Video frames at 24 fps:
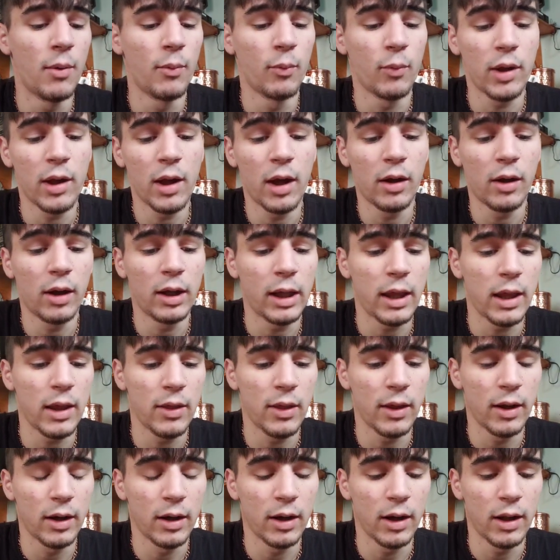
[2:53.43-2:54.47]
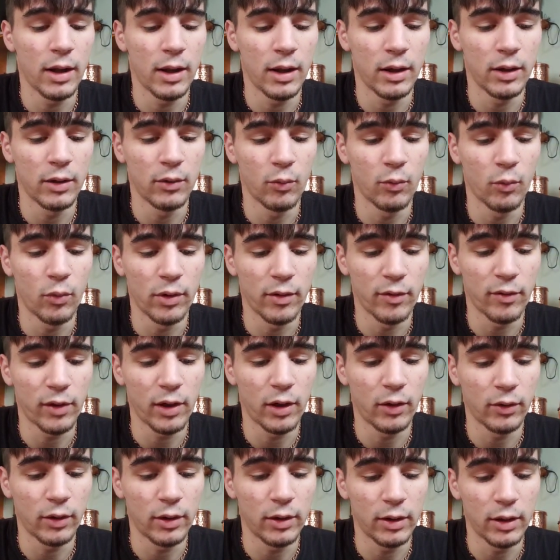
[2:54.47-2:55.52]
we got lucky there and one
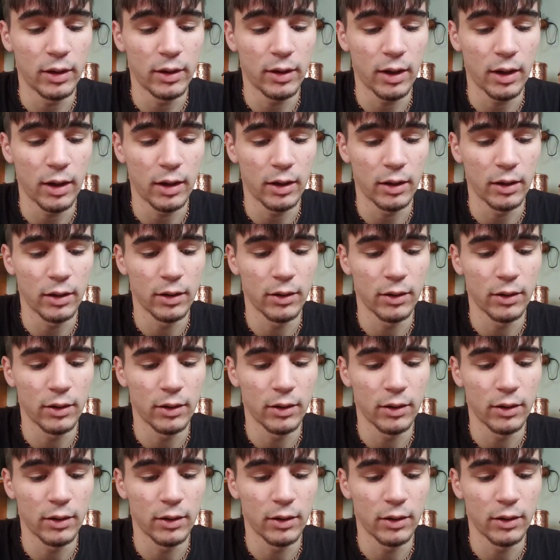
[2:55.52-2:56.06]
skeleton did tank.